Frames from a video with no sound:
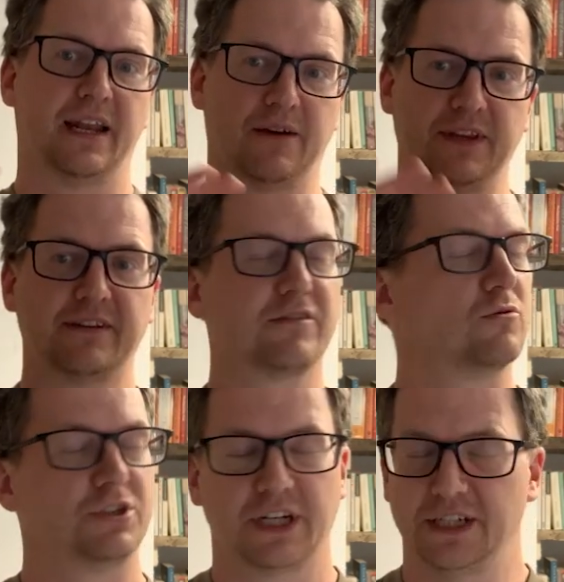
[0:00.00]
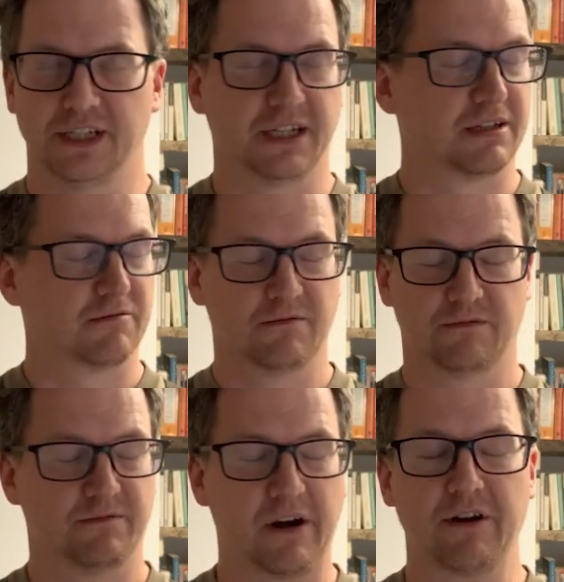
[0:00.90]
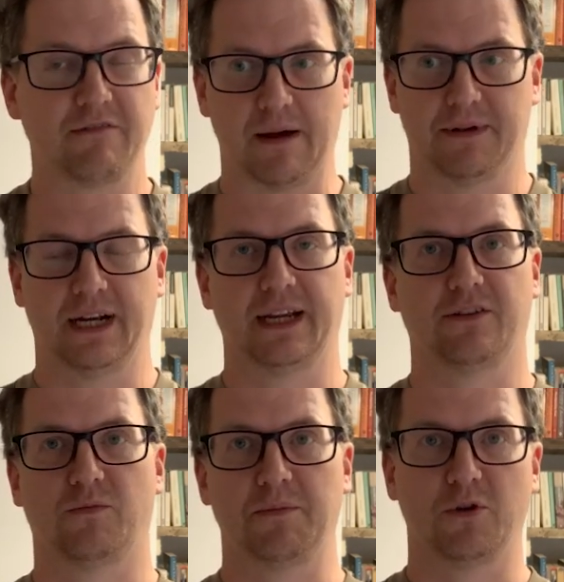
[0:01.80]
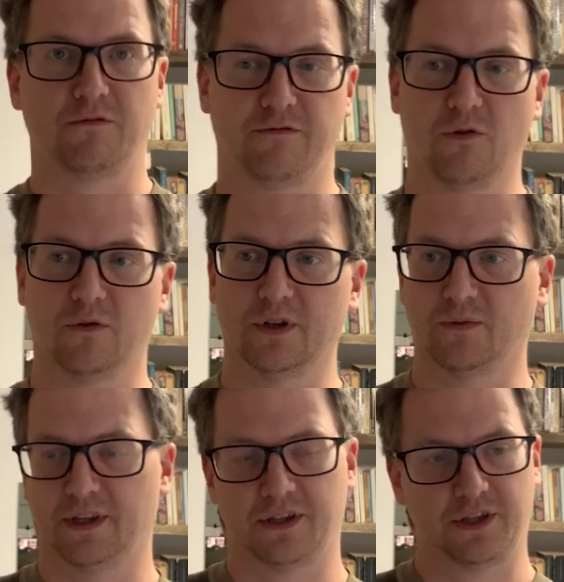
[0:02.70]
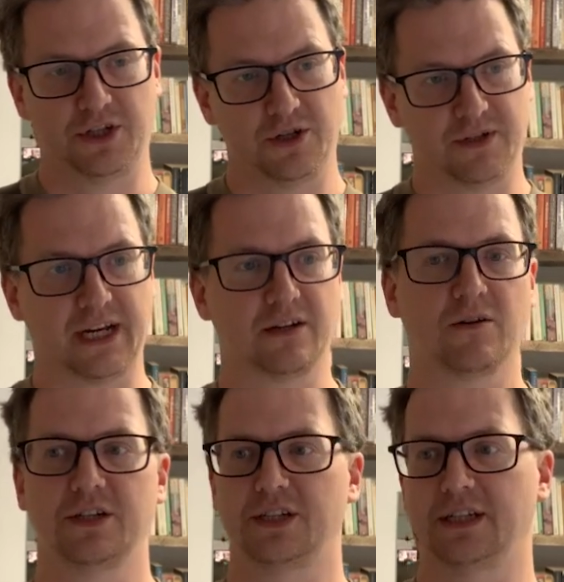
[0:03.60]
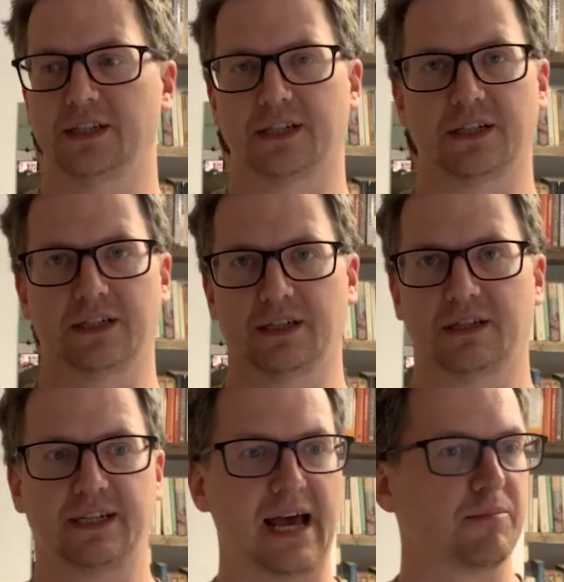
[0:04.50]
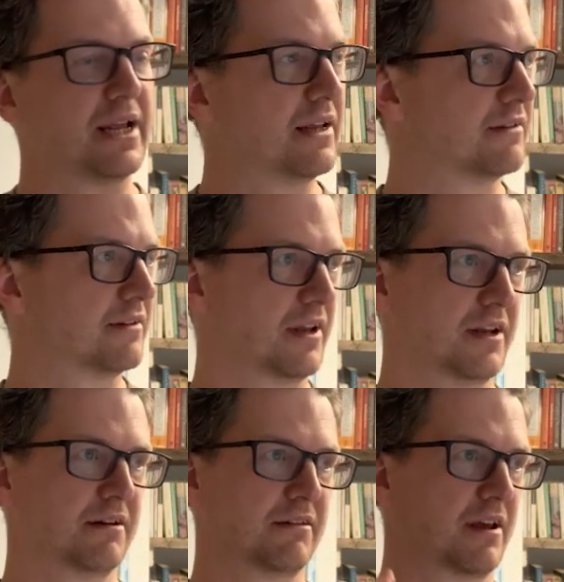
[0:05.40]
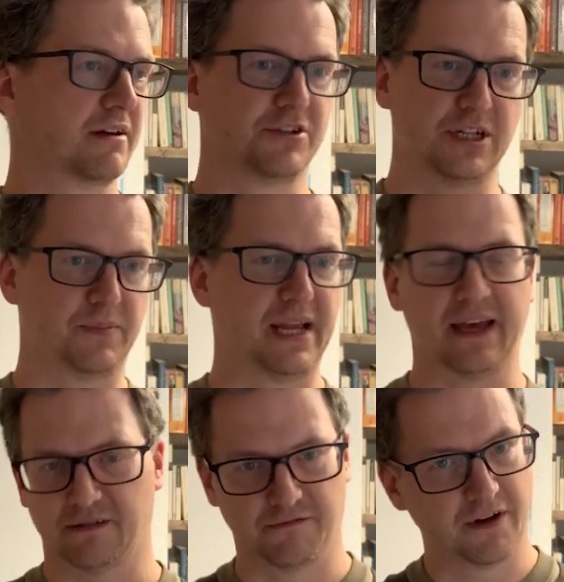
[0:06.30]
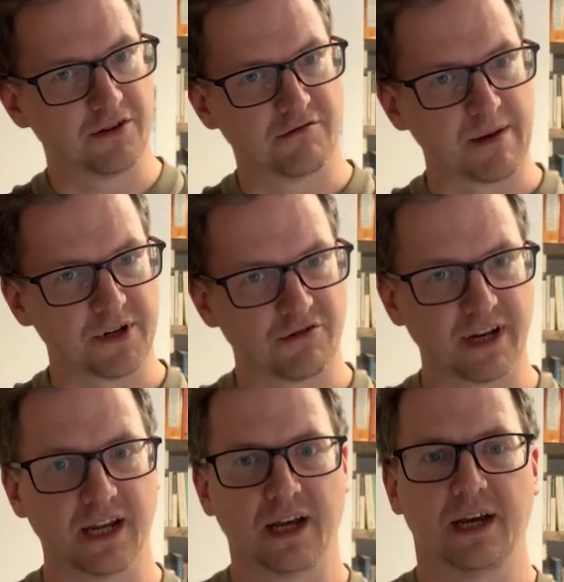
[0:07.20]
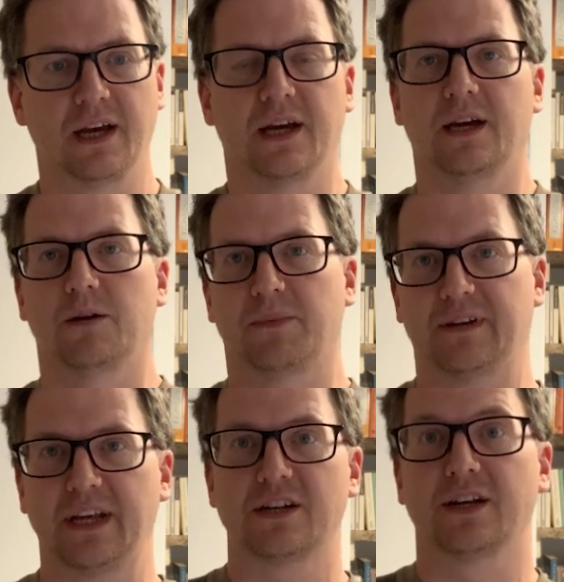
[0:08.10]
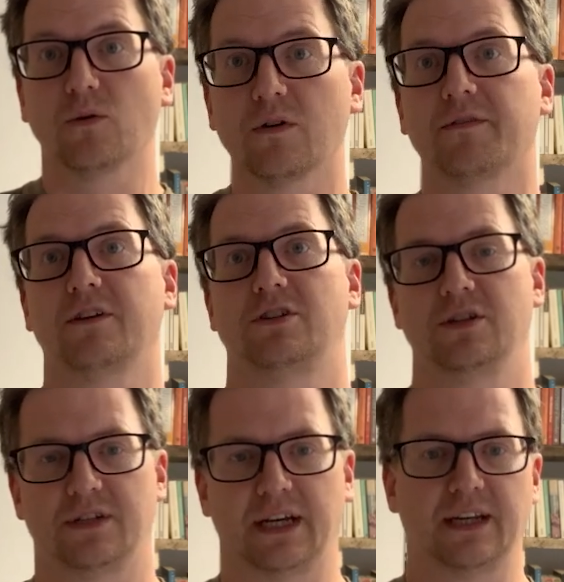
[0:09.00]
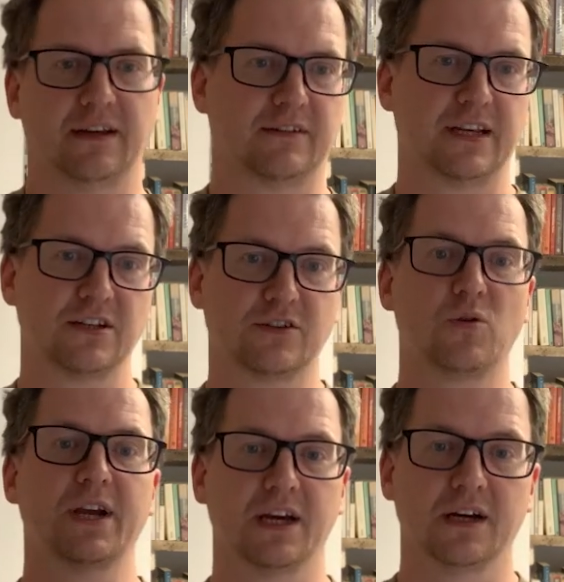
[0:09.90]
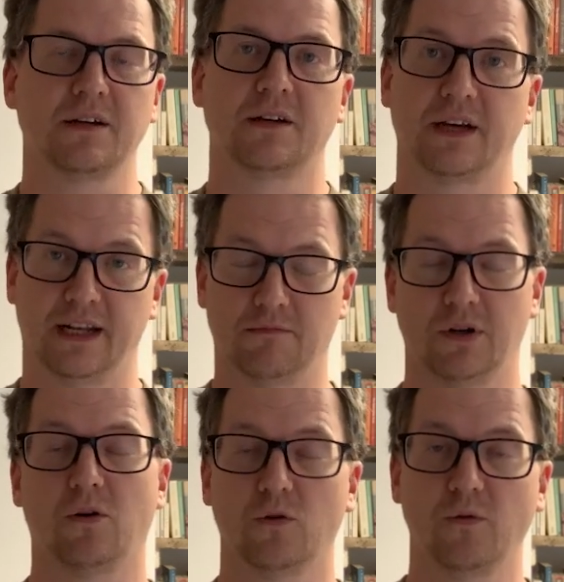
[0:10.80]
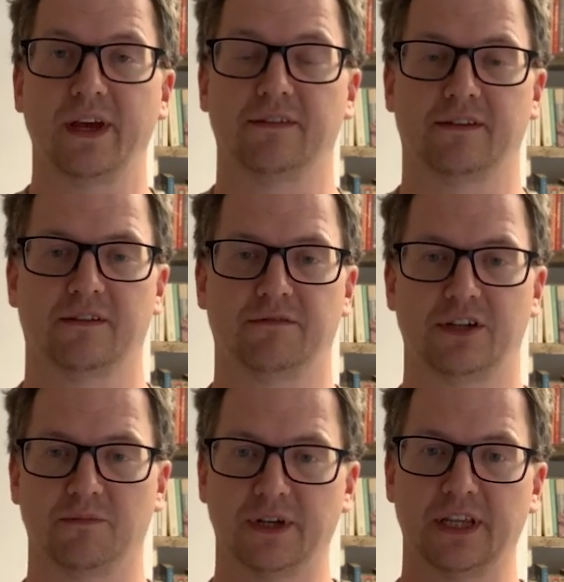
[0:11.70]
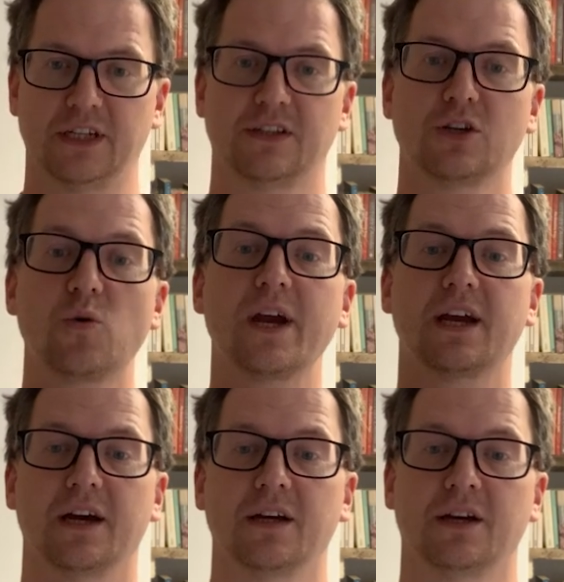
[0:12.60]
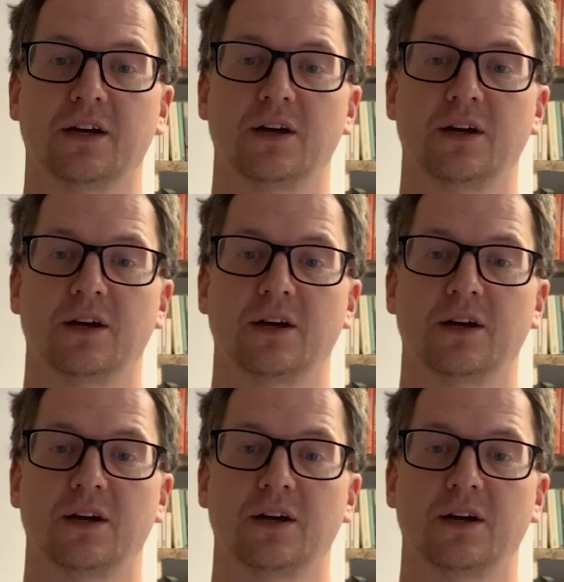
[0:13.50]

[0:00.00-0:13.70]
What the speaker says: Now, this is all changing very rapidly as we move forward with new technologies such as tablets and GPS and photogrammetry. But essentially, all of those new techniques, they're just quicker and not always as efficient, but they're just quicker